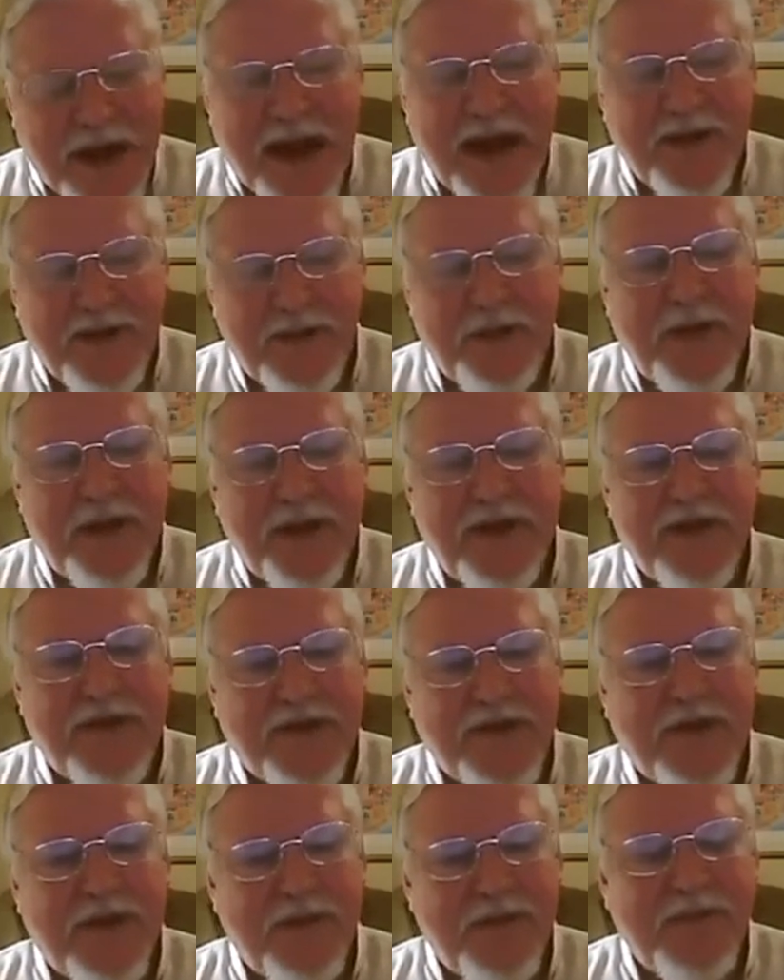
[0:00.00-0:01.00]
has been
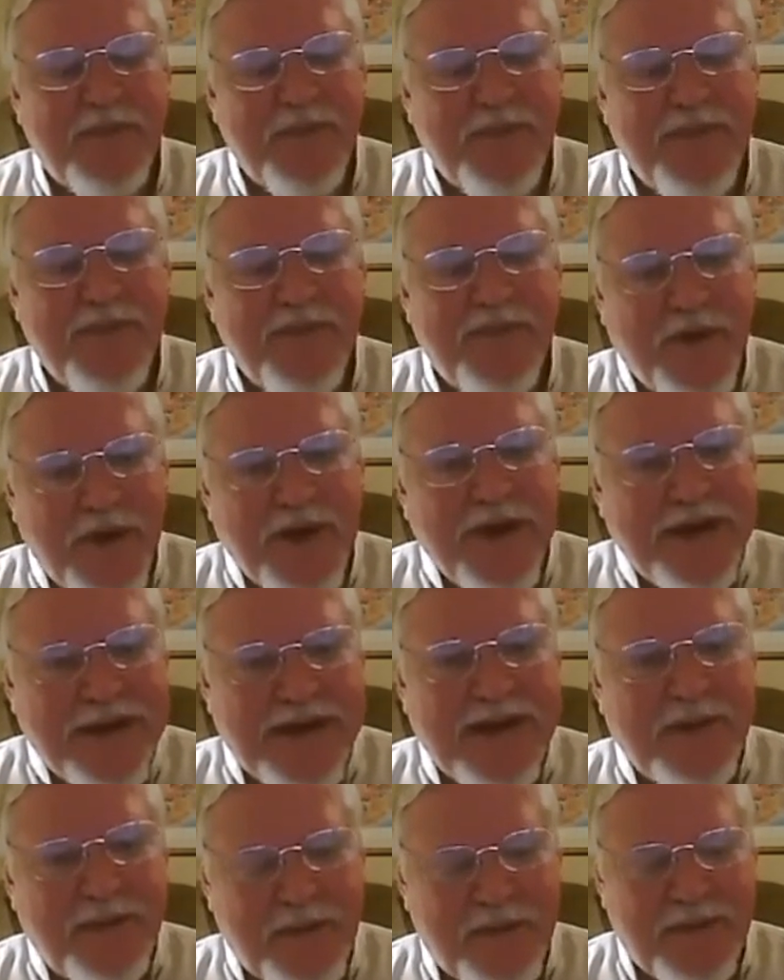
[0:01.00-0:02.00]
some very
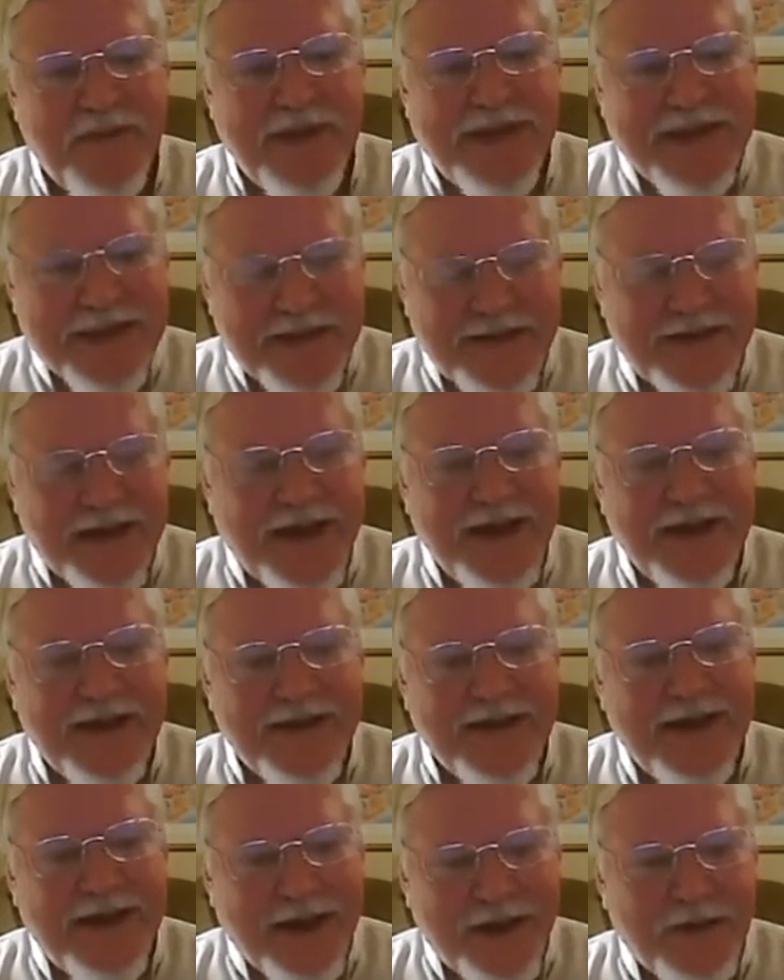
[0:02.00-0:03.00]
deep insight
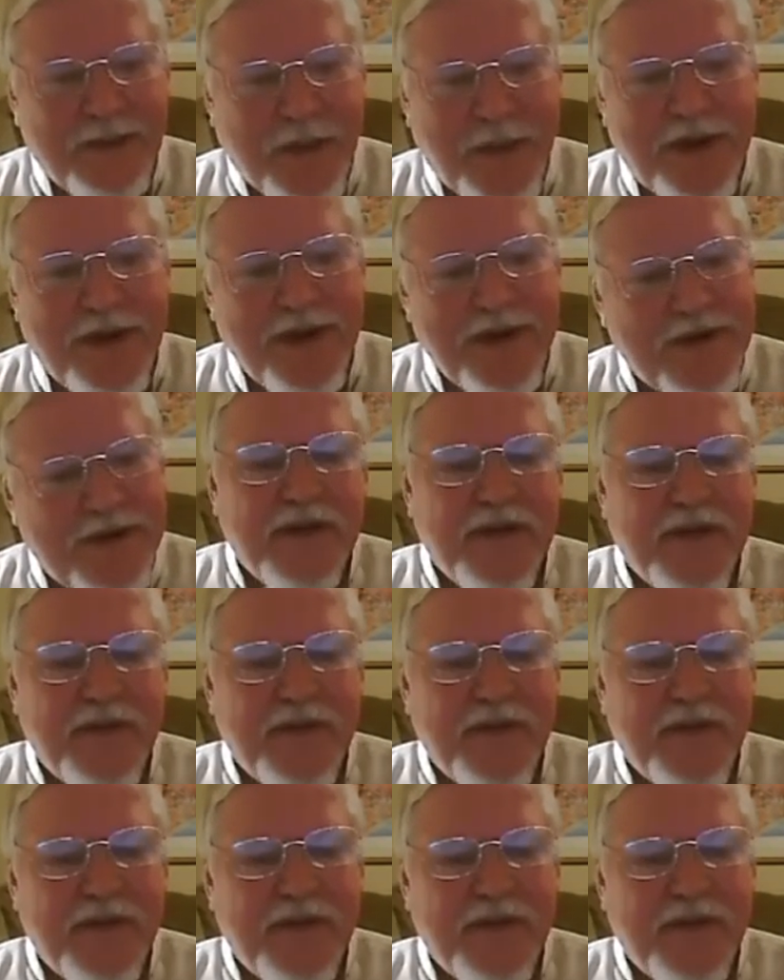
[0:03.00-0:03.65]
and experience,